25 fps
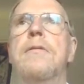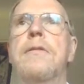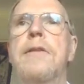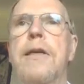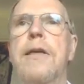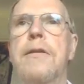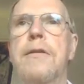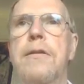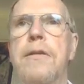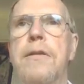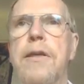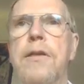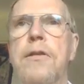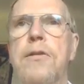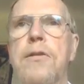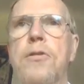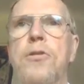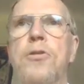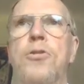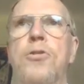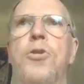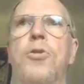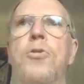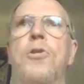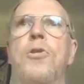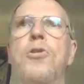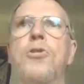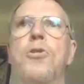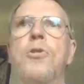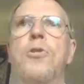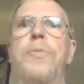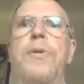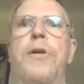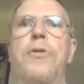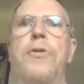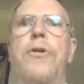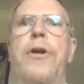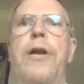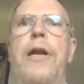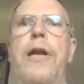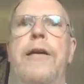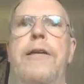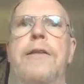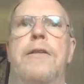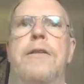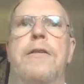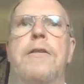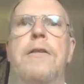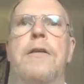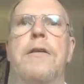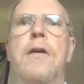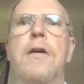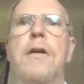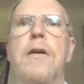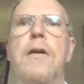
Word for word: that they choose should be related